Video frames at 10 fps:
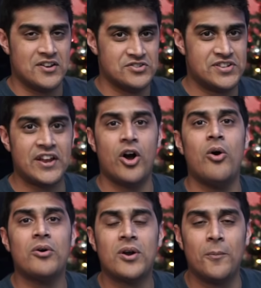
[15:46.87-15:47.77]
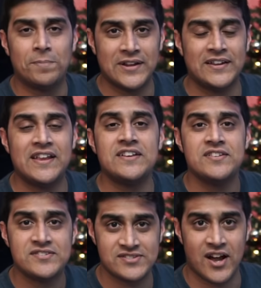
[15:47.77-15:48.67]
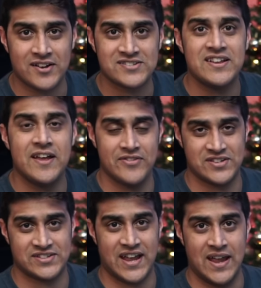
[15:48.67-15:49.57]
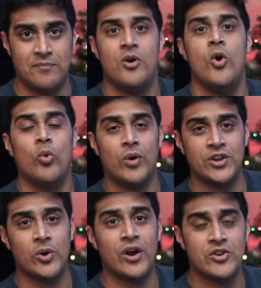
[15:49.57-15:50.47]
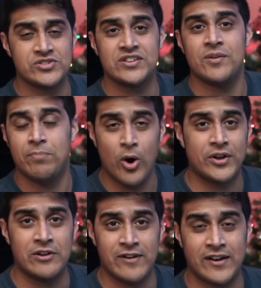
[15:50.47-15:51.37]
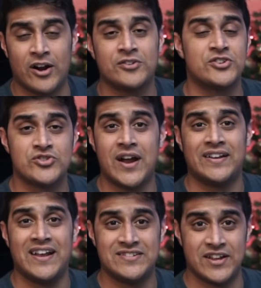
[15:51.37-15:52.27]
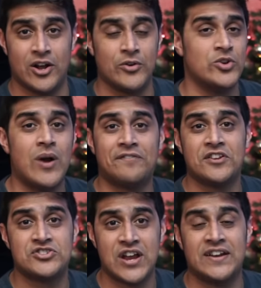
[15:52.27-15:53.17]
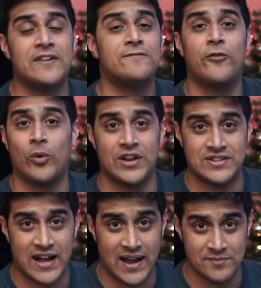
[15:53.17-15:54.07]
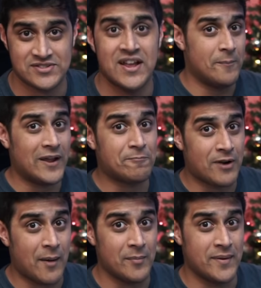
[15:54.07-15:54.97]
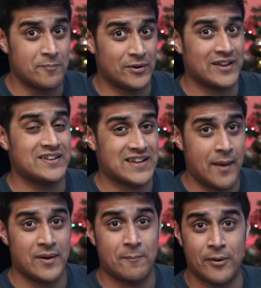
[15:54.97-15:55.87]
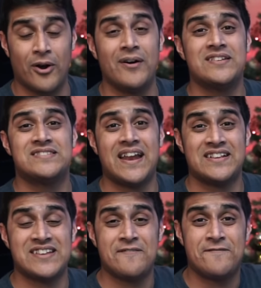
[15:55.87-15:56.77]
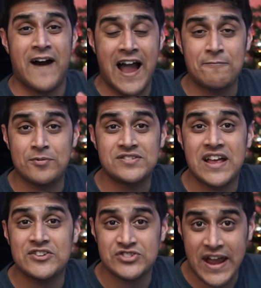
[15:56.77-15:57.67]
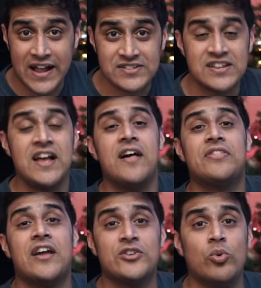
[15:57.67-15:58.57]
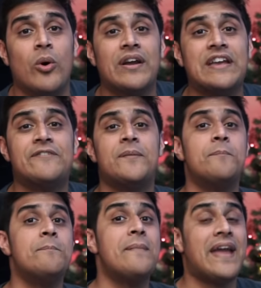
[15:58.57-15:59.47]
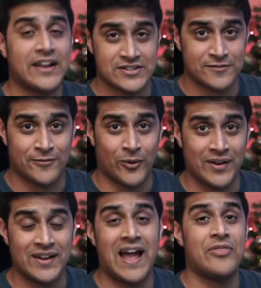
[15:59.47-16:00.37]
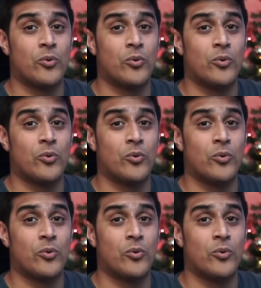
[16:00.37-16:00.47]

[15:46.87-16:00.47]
Ditto completely sucks in this game. When you are using the Poke Radar to try to get Ditto, you have to chain it 40 times. The big problem in Brilliant Diamond and Pearl is that it's a 5% chance that you will even make it to 40. And the